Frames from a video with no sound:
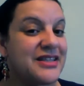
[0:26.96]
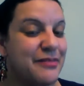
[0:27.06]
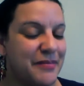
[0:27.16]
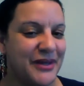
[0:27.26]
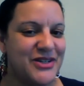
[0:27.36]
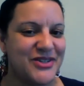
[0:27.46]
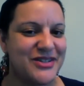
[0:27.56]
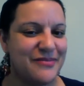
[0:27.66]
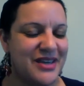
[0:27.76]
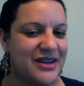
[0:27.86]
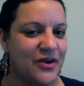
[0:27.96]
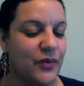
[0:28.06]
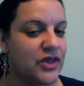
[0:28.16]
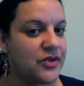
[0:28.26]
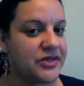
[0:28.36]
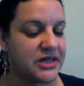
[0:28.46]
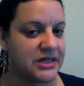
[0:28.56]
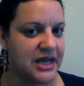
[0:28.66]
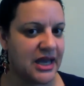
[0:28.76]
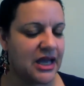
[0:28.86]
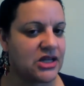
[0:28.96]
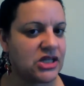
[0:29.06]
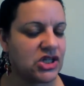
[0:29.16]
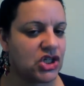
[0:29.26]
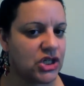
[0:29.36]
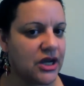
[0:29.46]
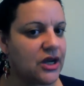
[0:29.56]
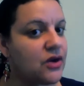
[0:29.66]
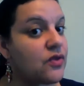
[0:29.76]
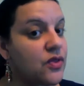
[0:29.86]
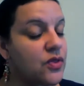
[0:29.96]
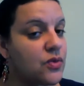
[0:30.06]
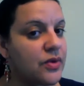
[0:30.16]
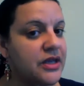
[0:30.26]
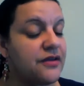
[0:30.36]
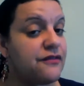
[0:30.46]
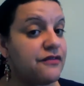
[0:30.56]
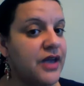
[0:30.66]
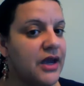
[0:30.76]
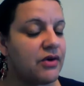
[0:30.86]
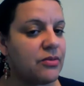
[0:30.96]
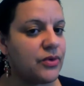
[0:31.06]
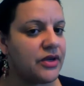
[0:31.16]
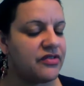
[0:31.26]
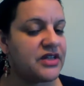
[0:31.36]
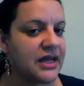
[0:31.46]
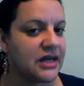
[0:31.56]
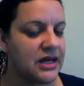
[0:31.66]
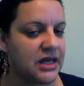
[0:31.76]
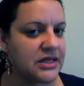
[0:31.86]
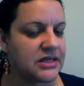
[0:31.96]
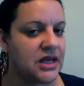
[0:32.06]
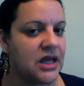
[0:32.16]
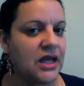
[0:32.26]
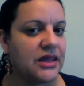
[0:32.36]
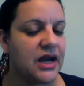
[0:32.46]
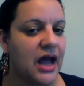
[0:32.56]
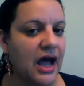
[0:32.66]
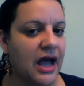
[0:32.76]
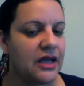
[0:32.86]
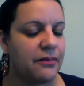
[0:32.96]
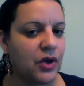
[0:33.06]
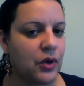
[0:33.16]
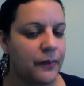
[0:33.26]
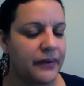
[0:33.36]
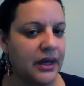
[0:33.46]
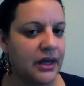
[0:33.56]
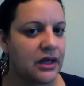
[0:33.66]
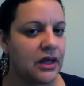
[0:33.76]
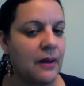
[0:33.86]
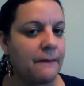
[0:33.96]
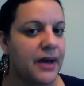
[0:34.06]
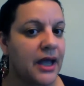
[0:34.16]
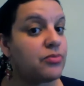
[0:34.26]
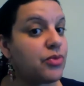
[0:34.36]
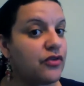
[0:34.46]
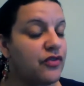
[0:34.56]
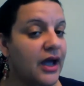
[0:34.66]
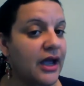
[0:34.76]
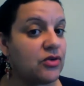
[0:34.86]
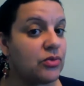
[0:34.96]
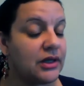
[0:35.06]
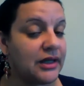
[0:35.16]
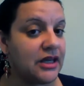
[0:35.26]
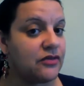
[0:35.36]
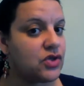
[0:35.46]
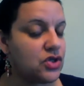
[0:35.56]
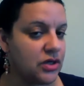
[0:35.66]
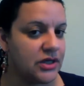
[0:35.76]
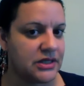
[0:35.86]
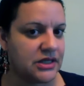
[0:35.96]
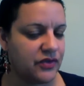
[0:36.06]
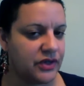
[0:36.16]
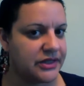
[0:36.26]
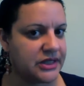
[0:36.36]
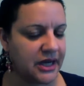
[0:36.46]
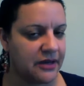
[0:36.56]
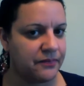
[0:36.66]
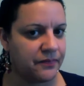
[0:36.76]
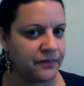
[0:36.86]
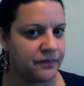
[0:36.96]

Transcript: It's my pleasure to be here with you today to share 3 very brief techniques that I am hoping might provide relief during this difficult time.